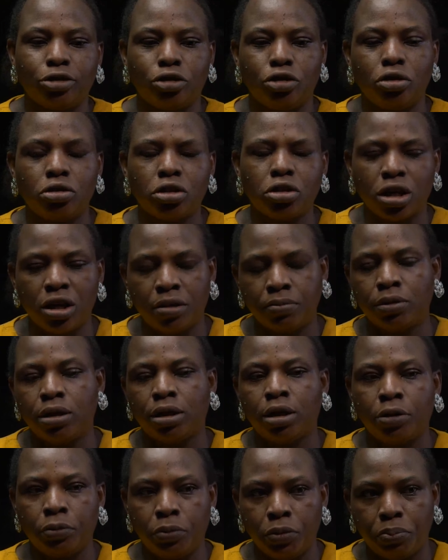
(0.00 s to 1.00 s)
I should just calm
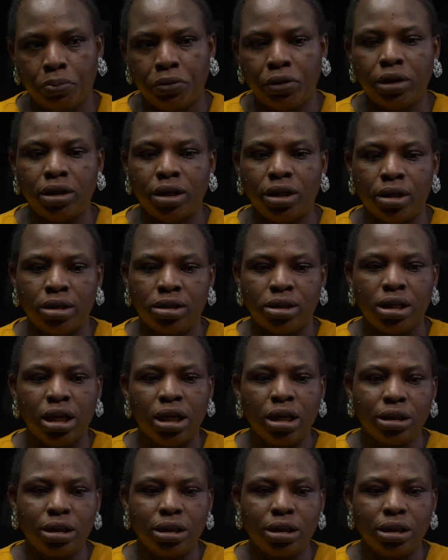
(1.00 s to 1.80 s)
down, I'll be pregnant.